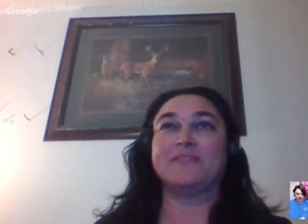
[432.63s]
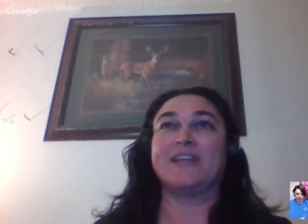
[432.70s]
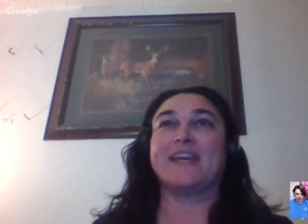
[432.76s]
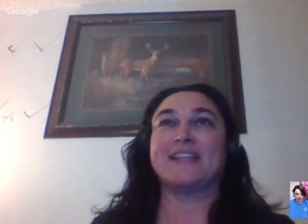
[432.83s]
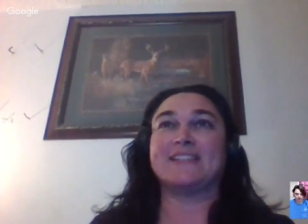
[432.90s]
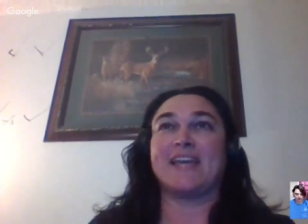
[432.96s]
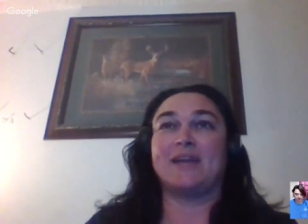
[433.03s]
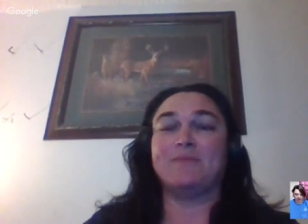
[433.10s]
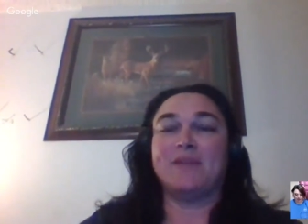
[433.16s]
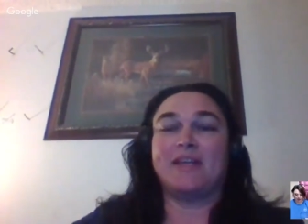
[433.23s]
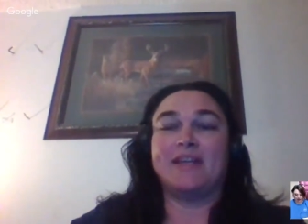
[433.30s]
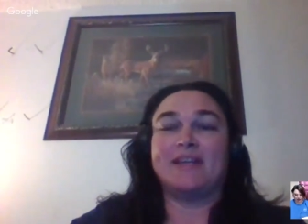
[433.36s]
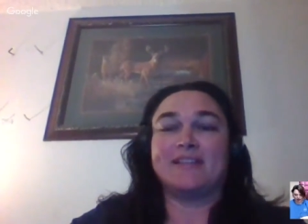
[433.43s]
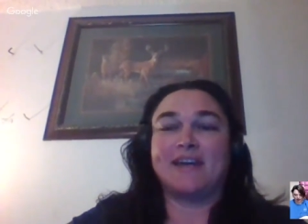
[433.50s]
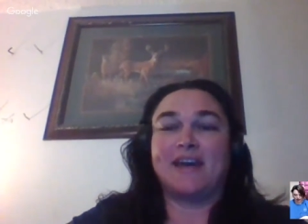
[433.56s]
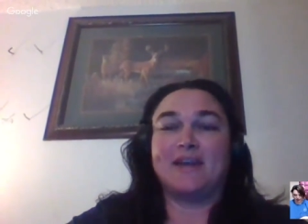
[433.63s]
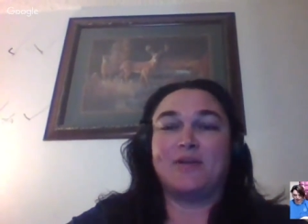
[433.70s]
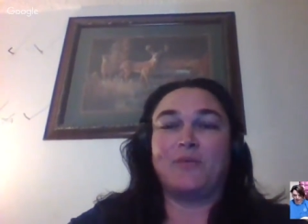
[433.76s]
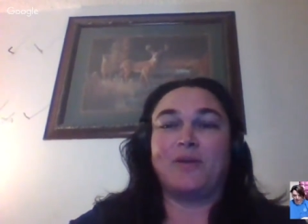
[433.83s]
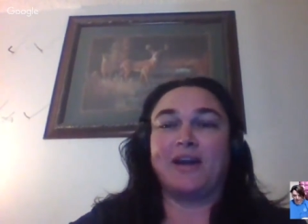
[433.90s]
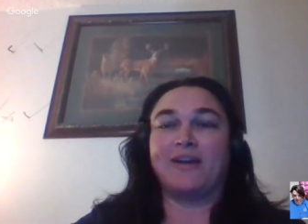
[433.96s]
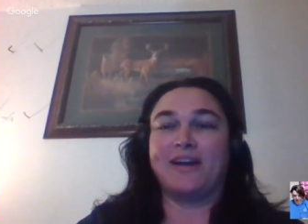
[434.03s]
excitement is kind of
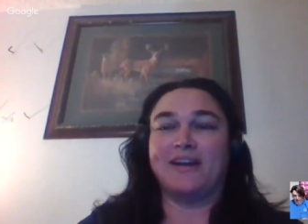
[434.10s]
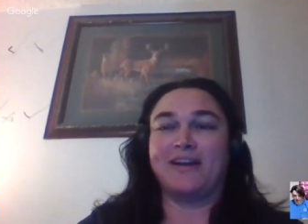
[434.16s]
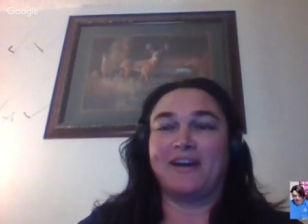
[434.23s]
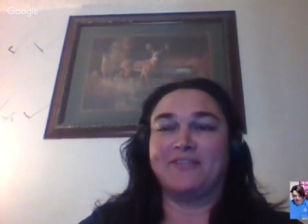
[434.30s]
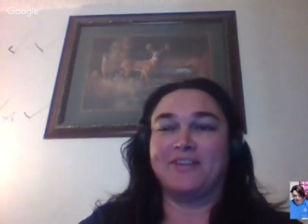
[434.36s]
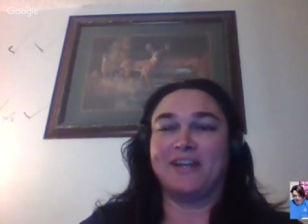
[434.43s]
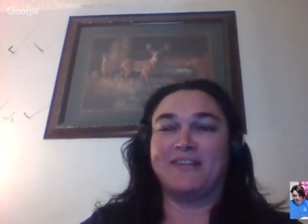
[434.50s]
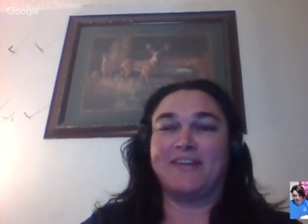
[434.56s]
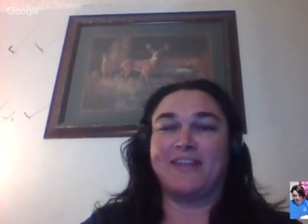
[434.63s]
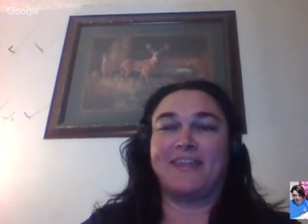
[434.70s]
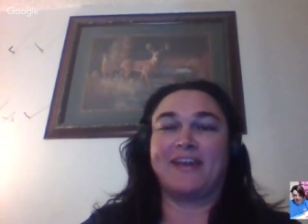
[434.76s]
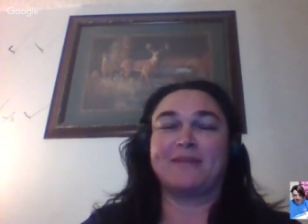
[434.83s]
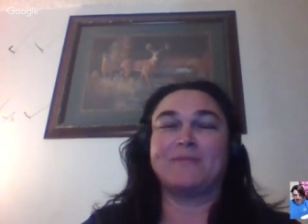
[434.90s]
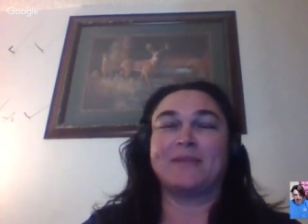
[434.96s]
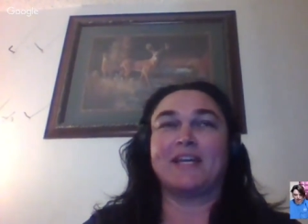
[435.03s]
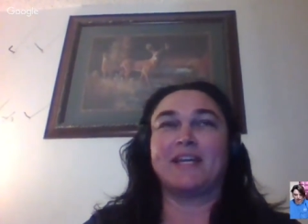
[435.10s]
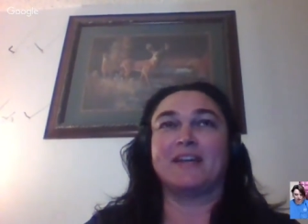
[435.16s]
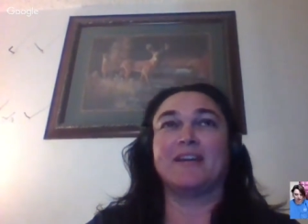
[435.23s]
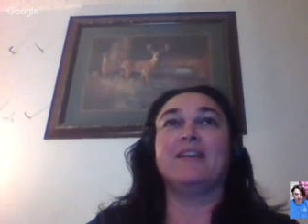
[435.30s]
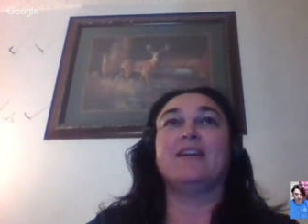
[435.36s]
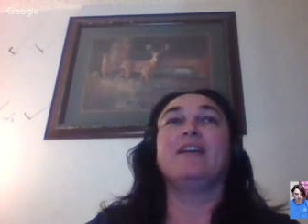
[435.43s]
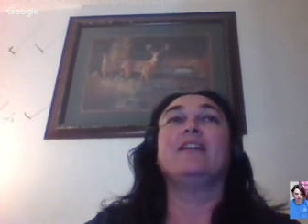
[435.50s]
wearing off and everything. I'm like,
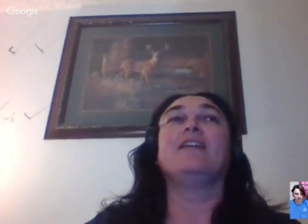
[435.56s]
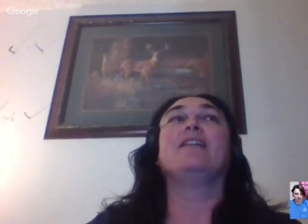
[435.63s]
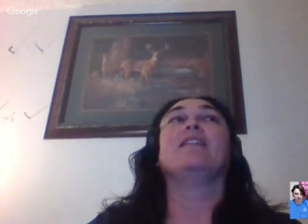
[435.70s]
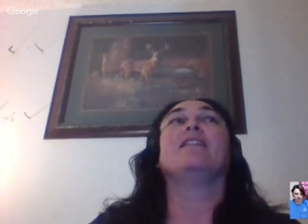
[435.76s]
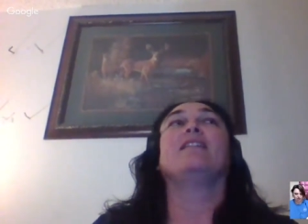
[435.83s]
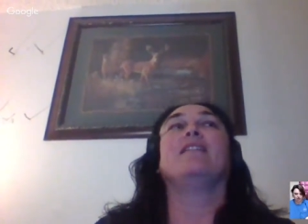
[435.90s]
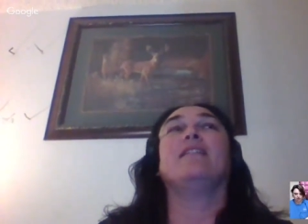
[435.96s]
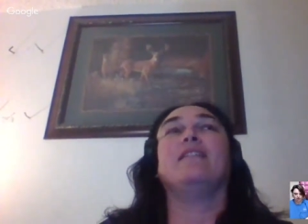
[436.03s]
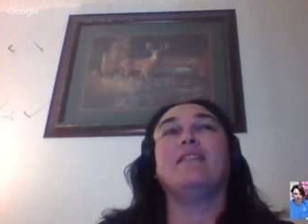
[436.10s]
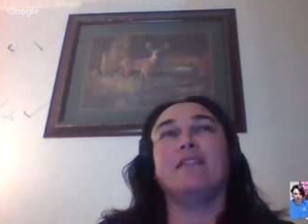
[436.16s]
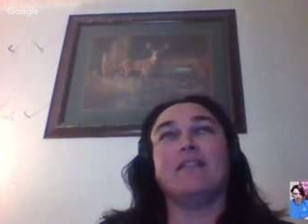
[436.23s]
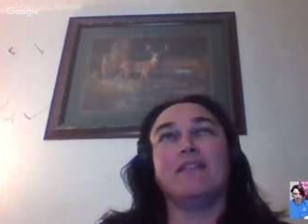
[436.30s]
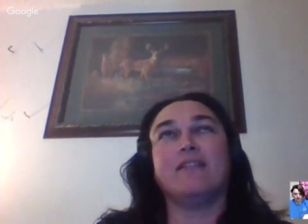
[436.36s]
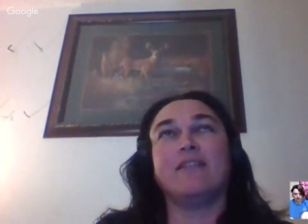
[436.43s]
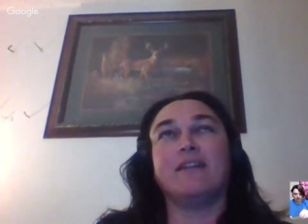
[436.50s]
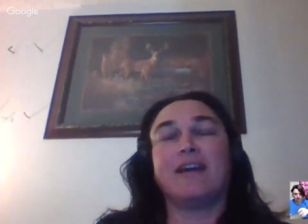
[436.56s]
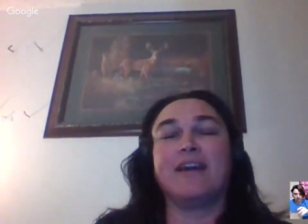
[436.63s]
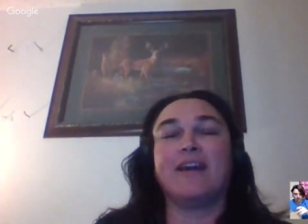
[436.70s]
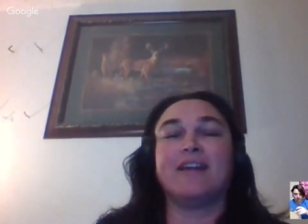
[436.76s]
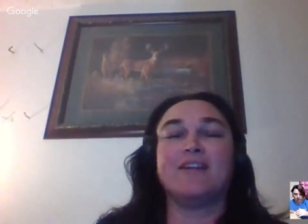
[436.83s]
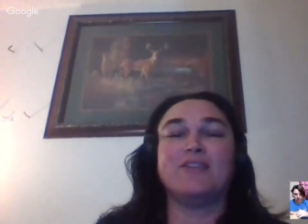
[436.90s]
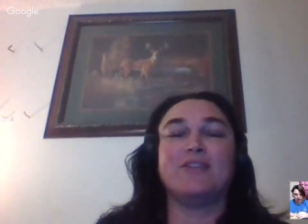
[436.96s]
I
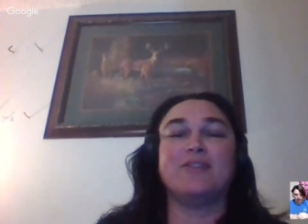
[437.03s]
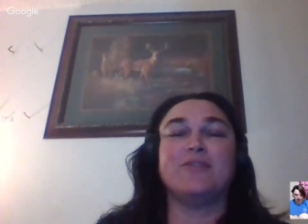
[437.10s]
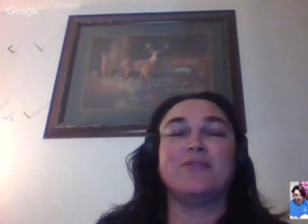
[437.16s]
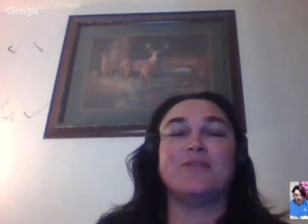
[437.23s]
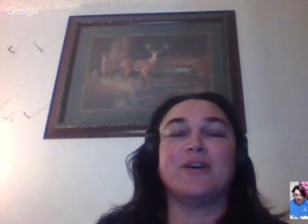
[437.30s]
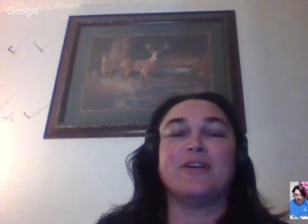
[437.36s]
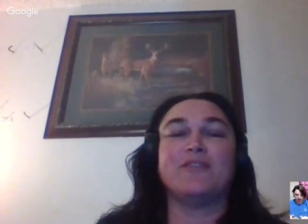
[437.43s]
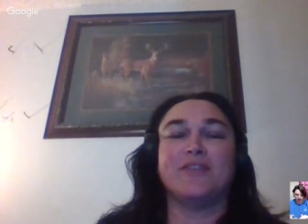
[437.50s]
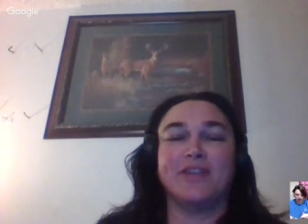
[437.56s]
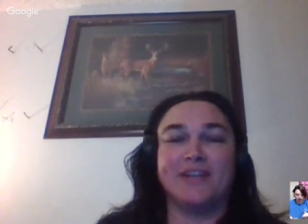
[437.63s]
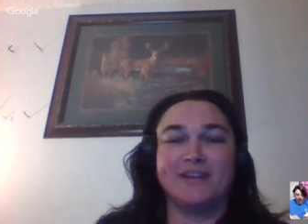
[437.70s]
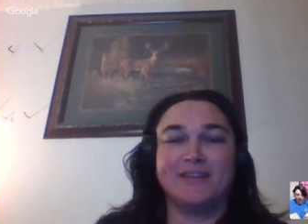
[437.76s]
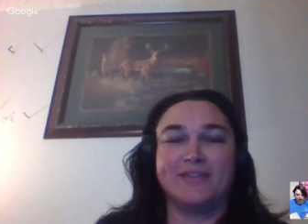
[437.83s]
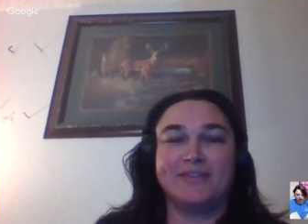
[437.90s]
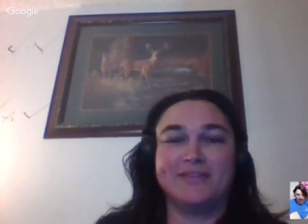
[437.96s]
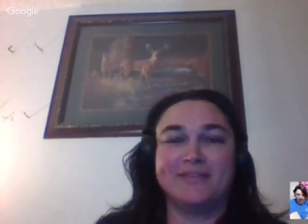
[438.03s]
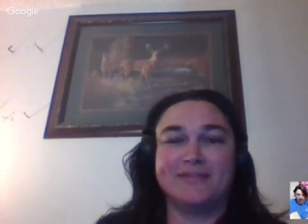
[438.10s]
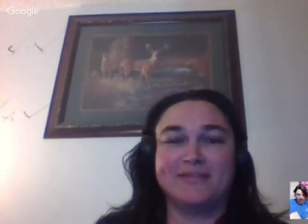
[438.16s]
got to do a video.